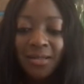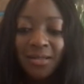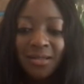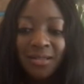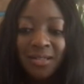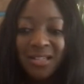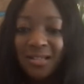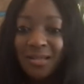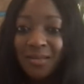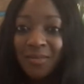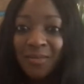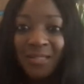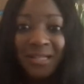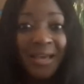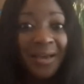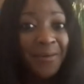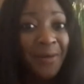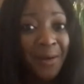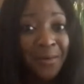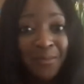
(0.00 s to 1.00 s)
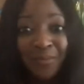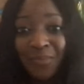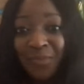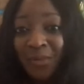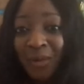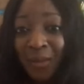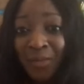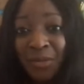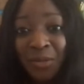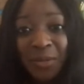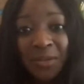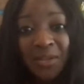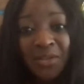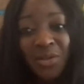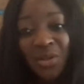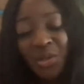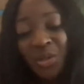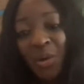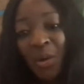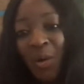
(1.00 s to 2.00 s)
just saying, I'm doing
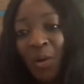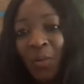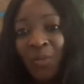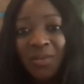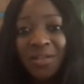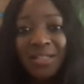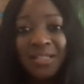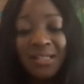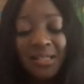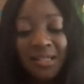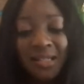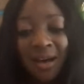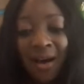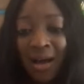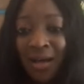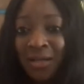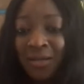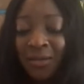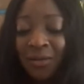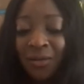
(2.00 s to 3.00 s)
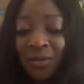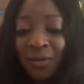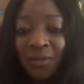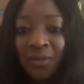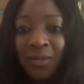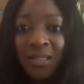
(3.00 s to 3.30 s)
this show, this is the title,